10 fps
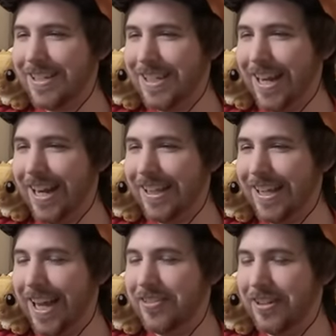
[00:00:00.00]
is getting
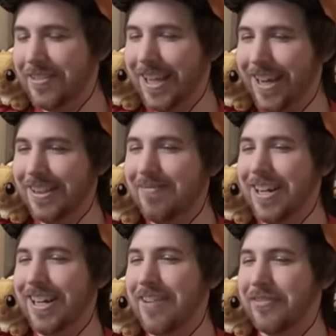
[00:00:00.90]
the other thing on the
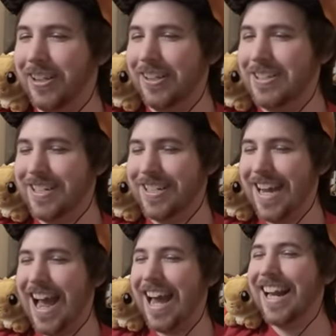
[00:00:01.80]
middle evolution's
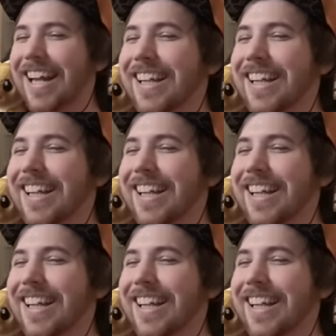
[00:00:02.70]
hat.